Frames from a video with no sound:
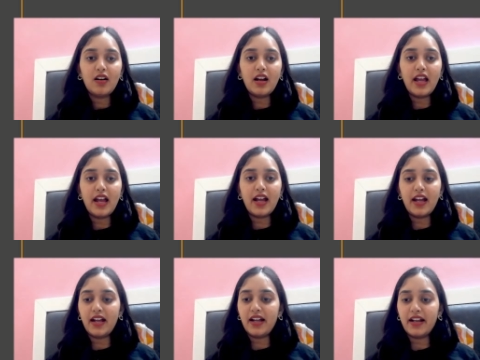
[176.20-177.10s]

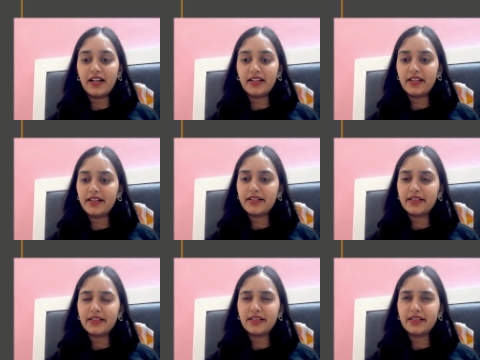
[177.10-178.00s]
and
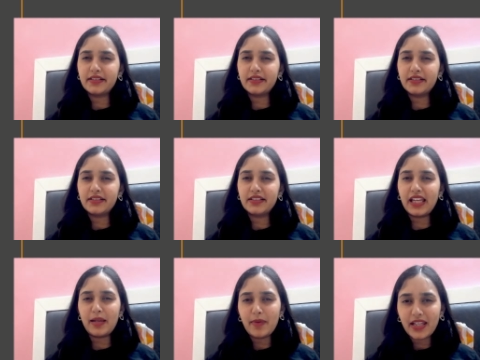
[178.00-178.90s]

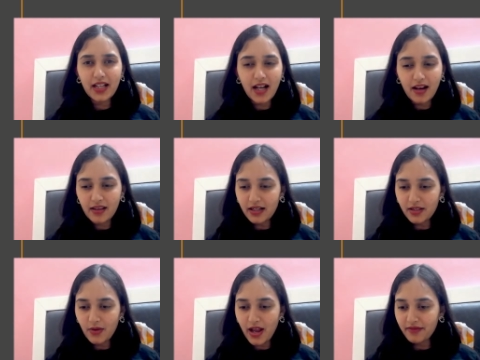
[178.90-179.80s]
name any car that
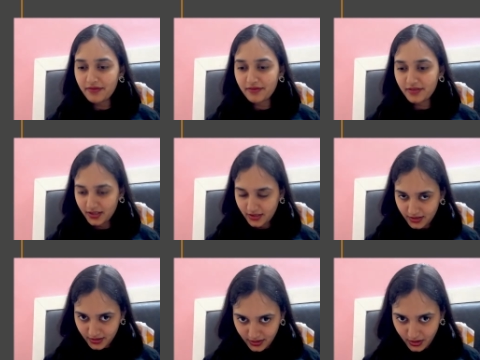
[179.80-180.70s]
you have
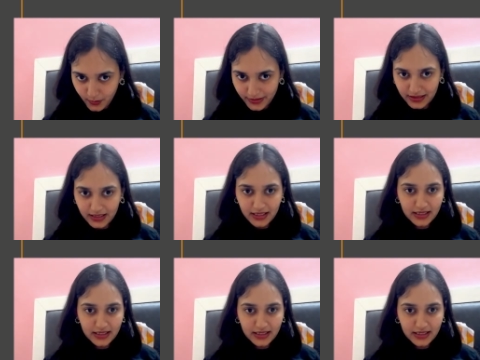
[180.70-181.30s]
quickly.